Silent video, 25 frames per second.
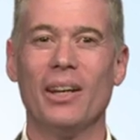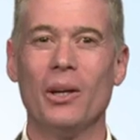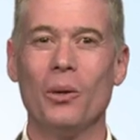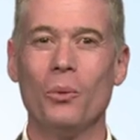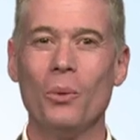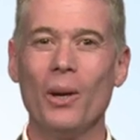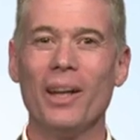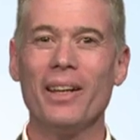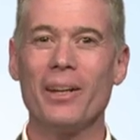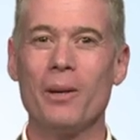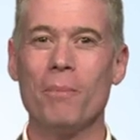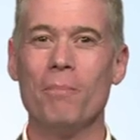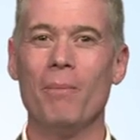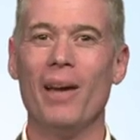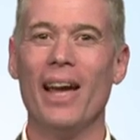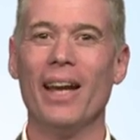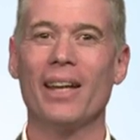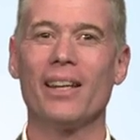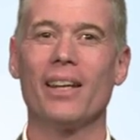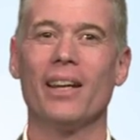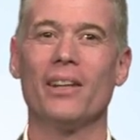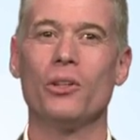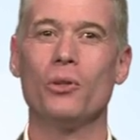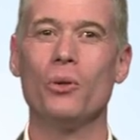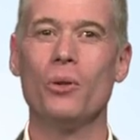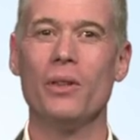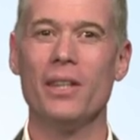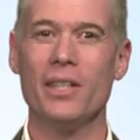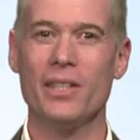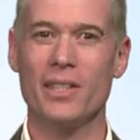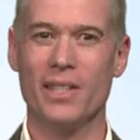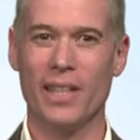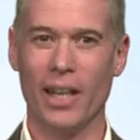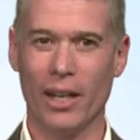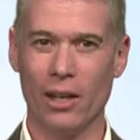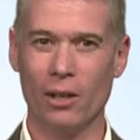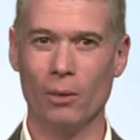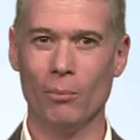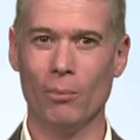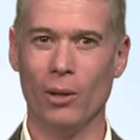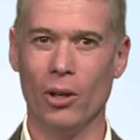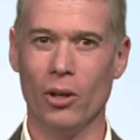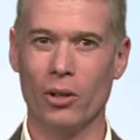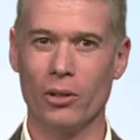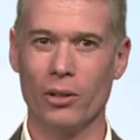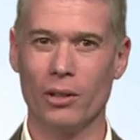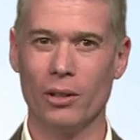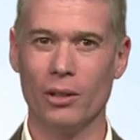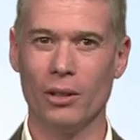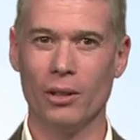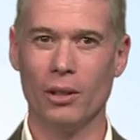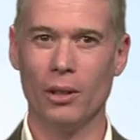Welcome back to this second block.